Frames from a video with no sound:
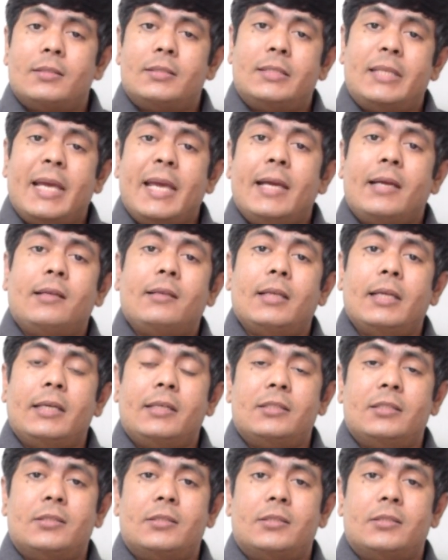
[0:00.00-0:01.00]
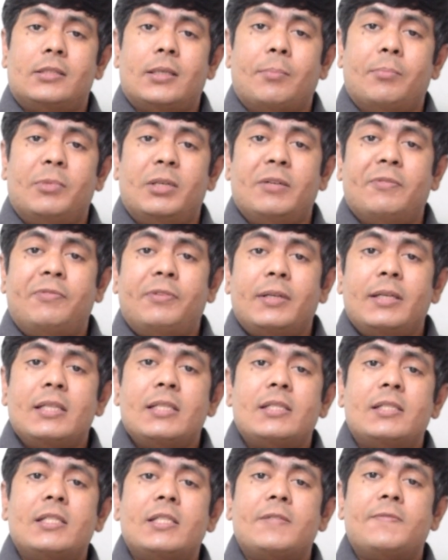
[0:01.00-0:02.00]
take some
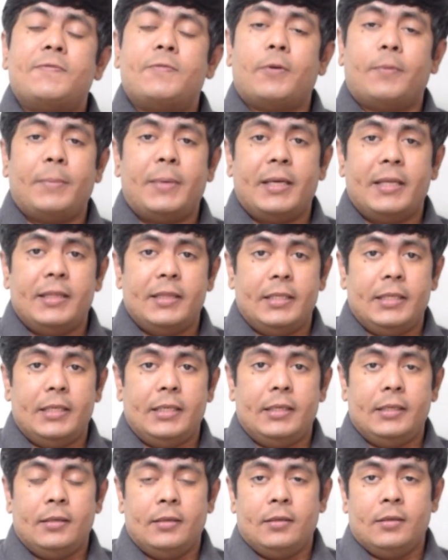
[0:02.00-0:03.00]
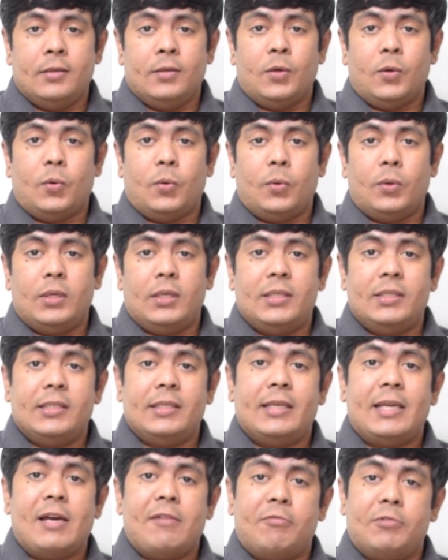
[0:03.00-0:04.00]
references from Hindi or
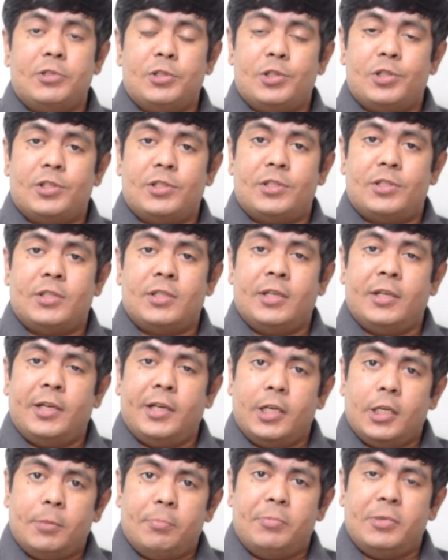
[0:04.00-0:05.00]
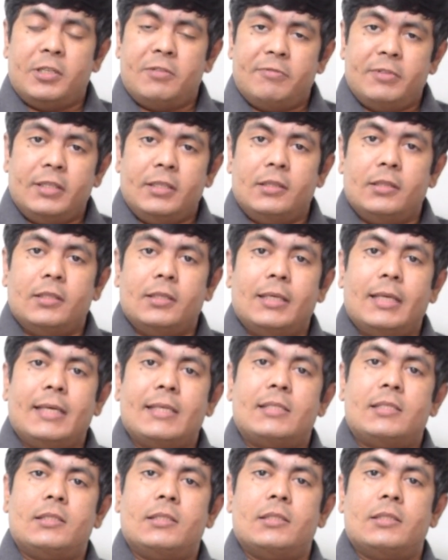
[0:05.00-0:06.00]
Indian languages in between the
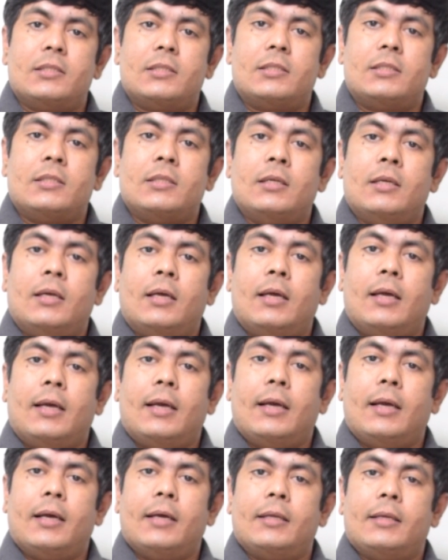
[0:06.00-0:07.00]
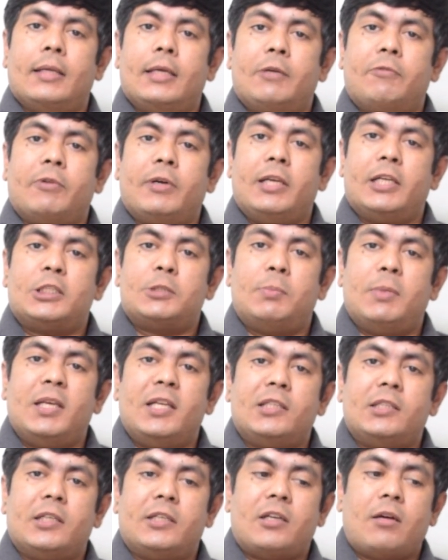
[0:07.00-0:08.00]
lessons, and while
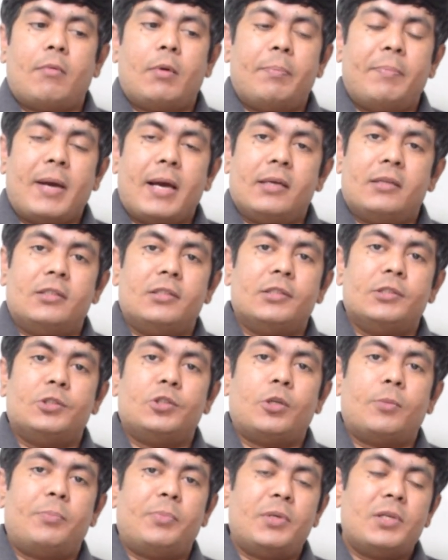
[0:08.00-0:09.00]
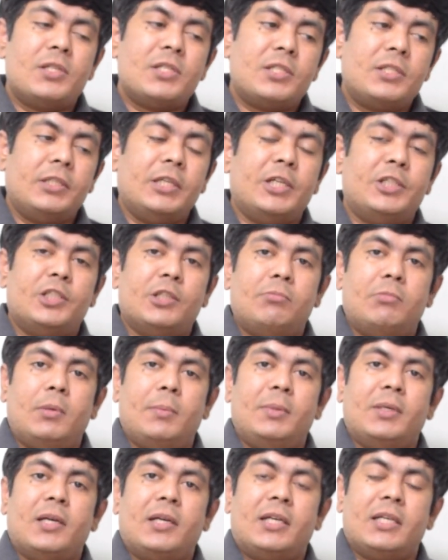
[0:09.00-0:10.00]
explaining the grammar patterns or pronunciation,
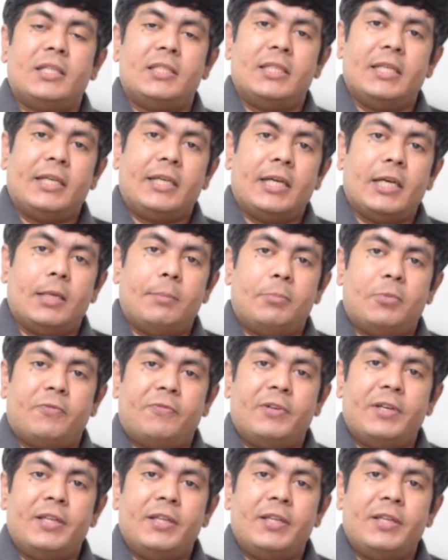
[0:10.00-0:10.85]
maybe I can take help of